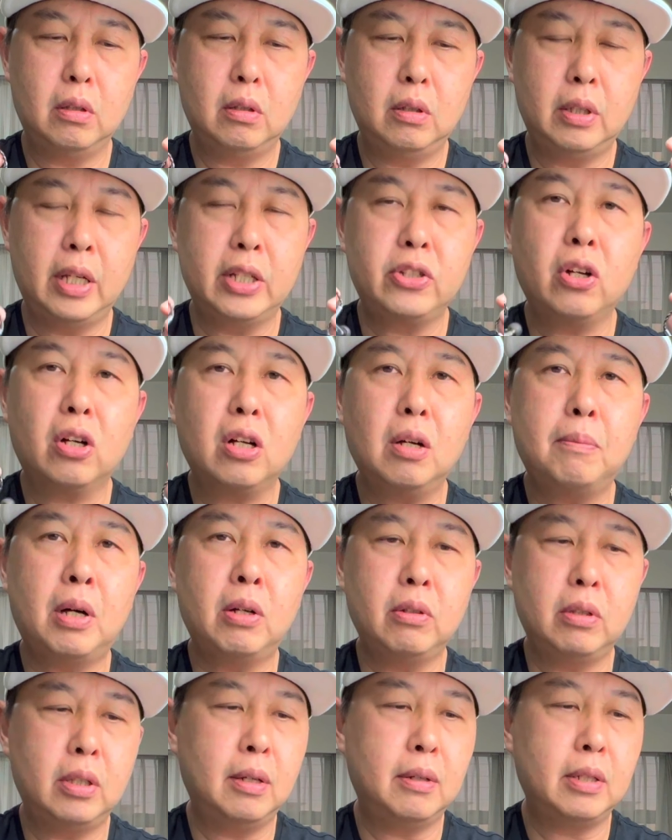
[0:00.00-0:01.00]
Let's talk
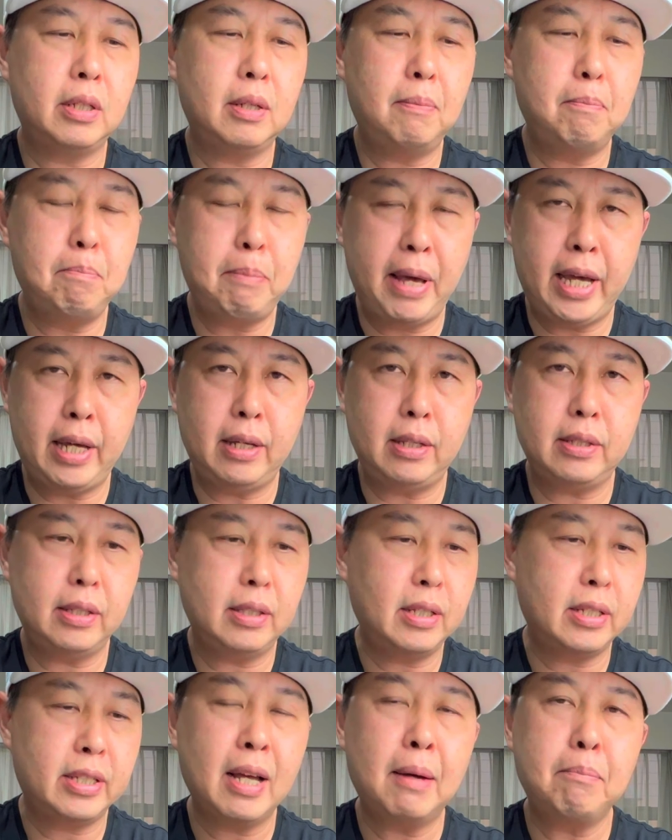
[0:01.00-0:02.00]
about the bass,
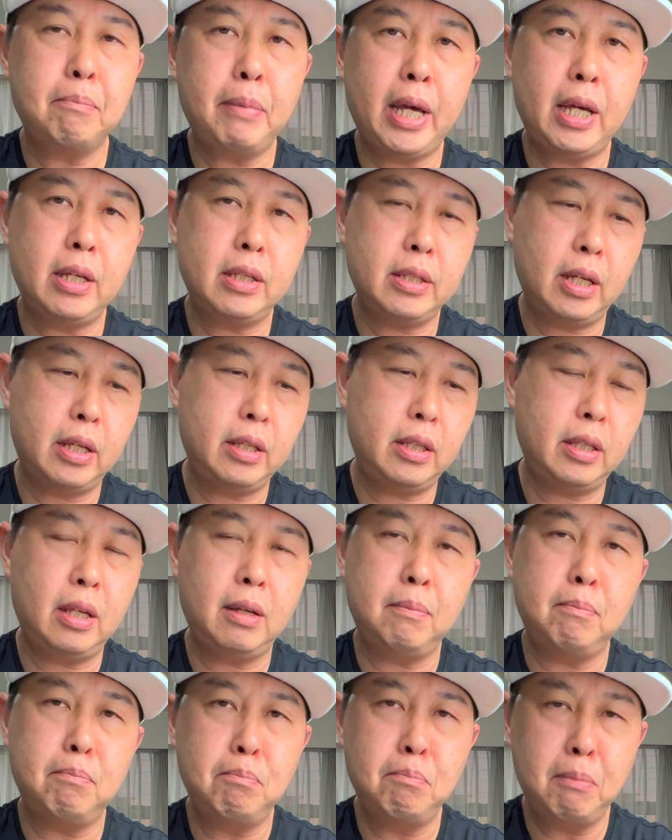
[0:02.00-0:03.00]
the sub bass and
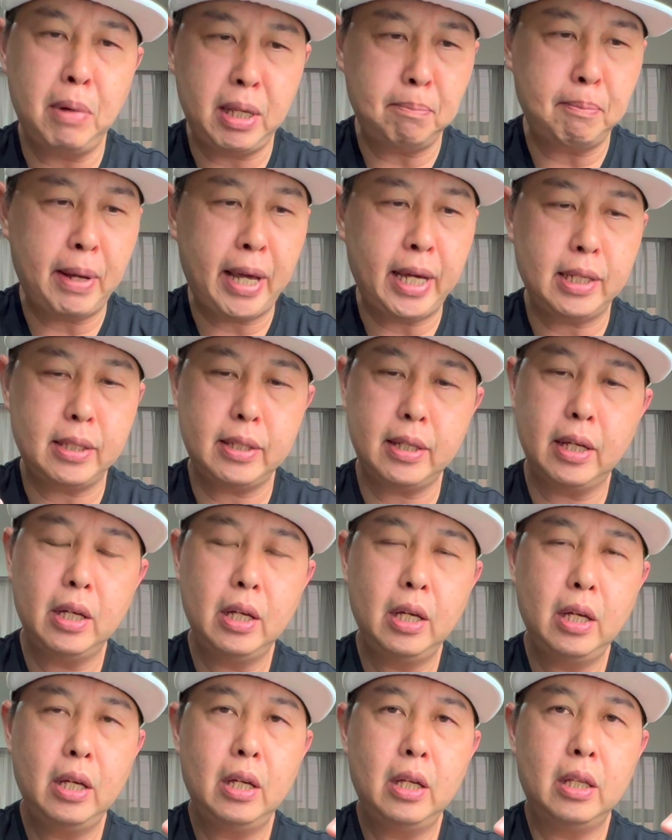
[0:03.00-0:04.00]
the mid bass.
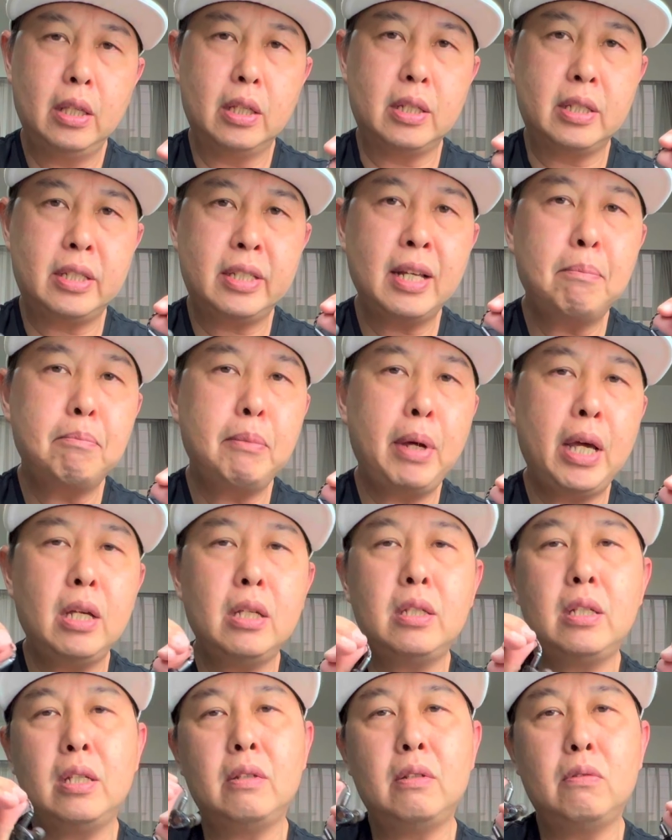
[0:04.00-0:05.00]
The sub
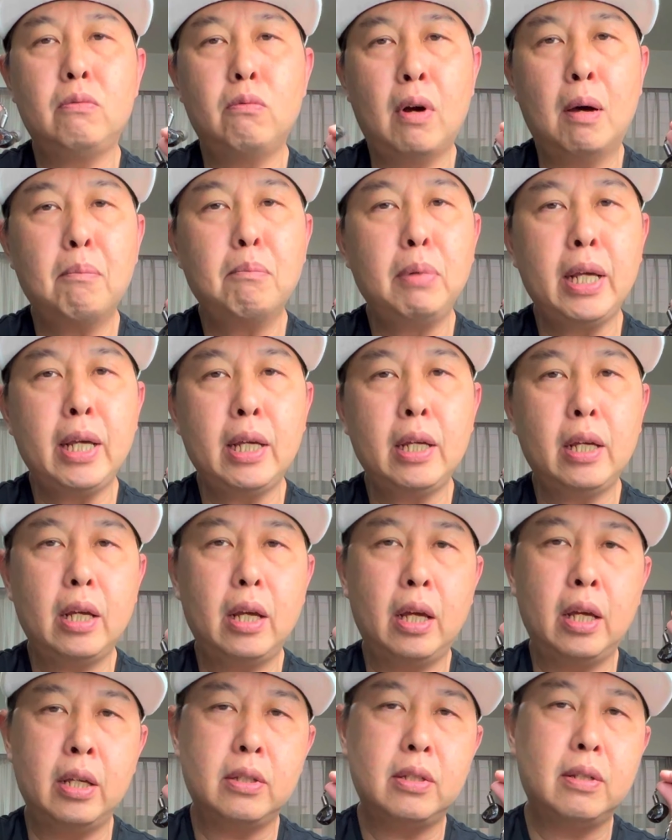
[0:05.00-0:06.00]
bass is rumbly,
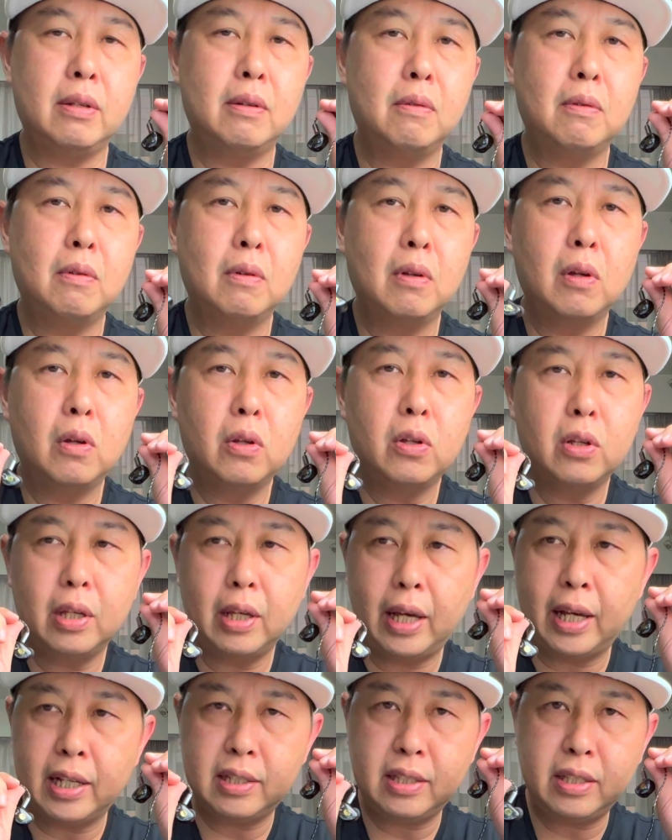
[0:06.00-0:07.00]
it's
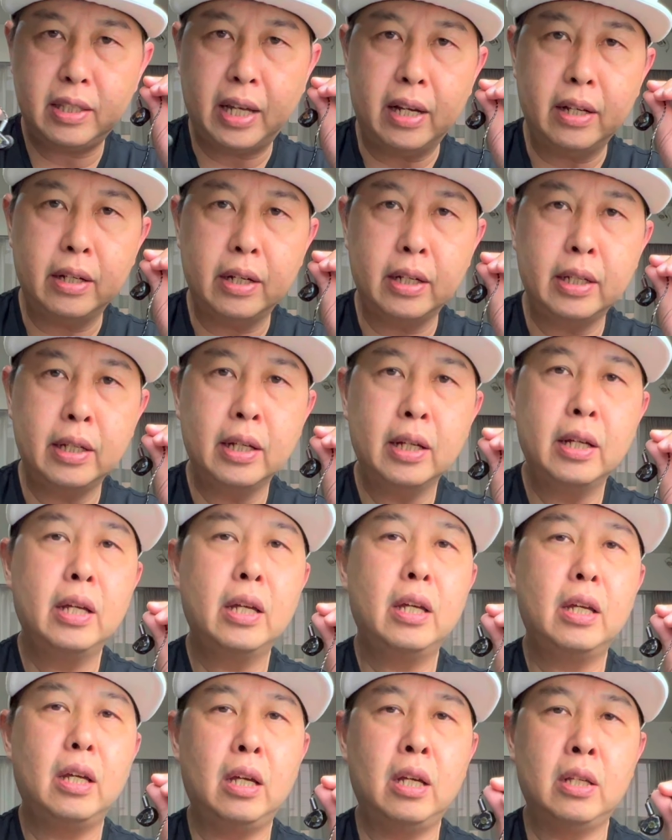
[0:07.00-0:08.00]
extended,
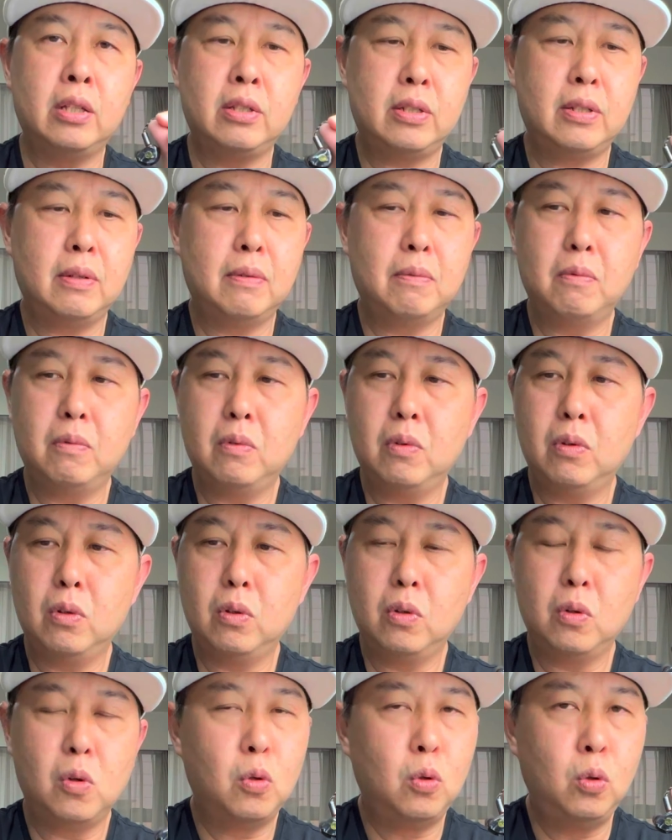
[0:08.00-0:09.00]
it's
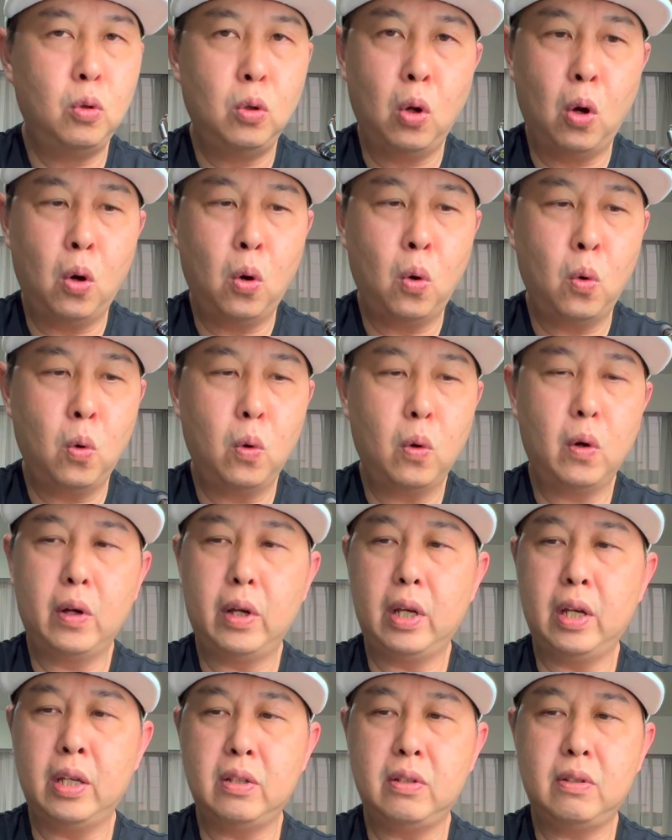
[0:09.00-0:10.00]
low,
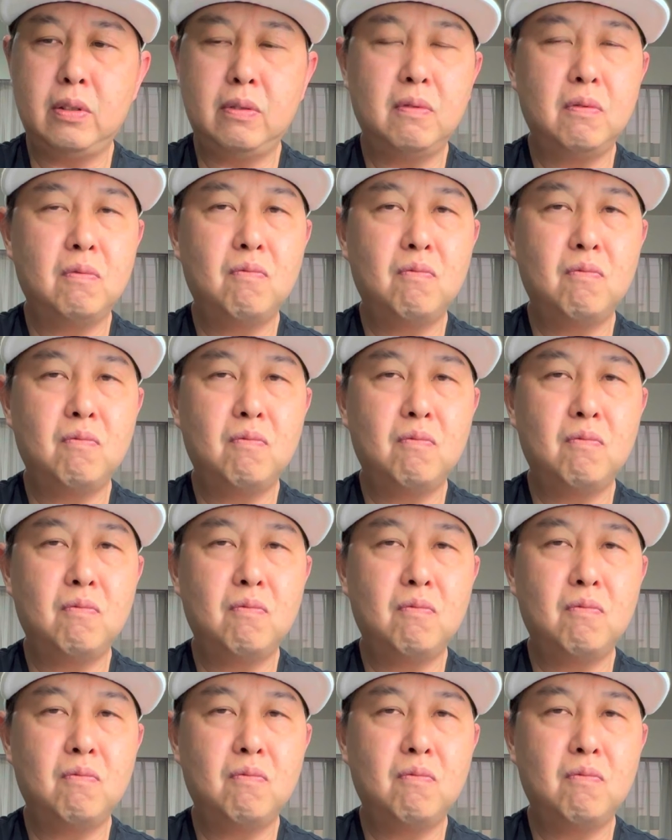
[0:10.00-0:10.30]
it's